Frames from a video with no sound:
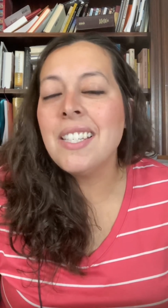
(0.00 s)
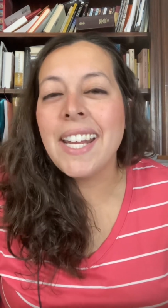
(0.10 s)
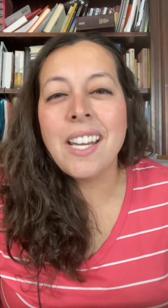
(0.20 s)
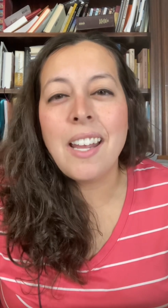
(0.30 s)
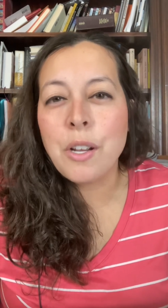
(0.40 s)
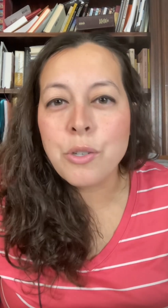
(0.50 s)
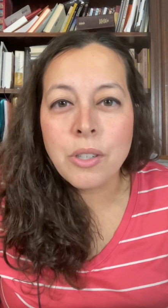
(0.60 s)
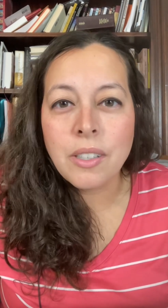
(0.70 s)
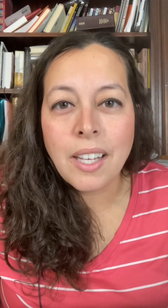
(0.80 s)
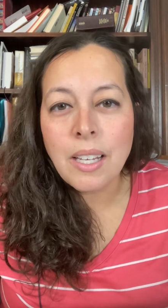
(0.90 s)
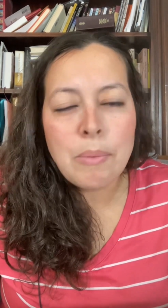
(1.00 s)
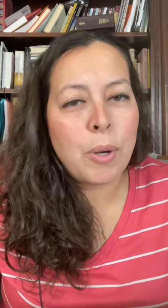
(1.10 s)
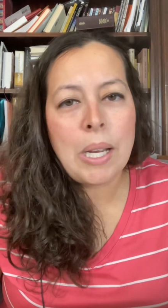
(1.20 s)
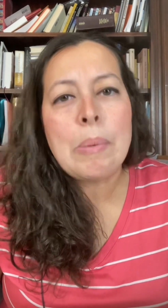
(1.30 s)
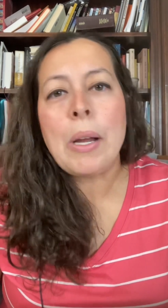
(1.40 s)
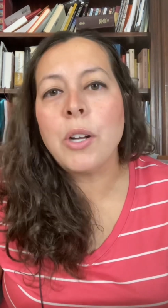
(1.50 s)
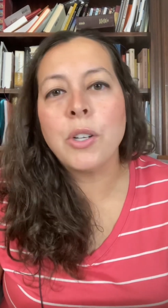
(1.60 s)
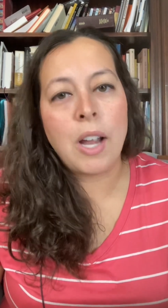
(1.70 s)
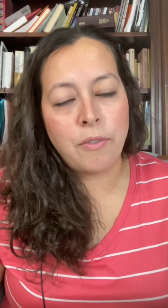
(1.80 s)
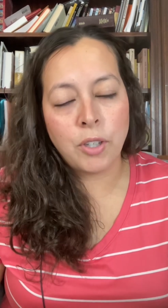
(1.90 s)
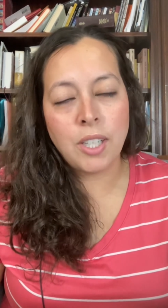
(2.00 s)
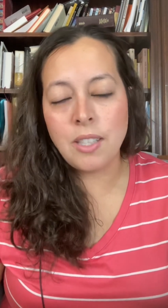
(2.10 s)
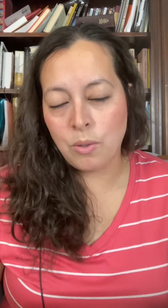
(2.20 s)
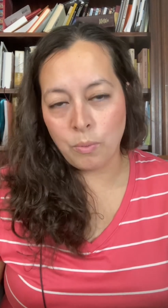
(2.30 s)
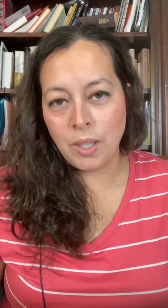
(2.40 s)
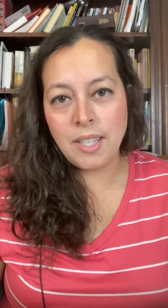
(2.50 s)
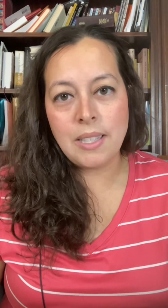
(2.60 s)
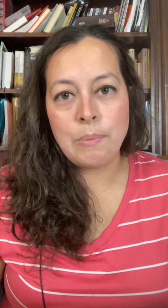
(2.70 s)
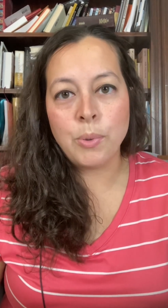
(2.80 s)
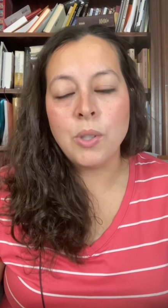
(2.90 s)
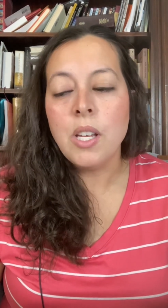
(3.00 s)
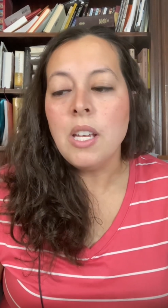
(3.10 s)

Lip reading: take any extra like brain power or effort. It's really simple.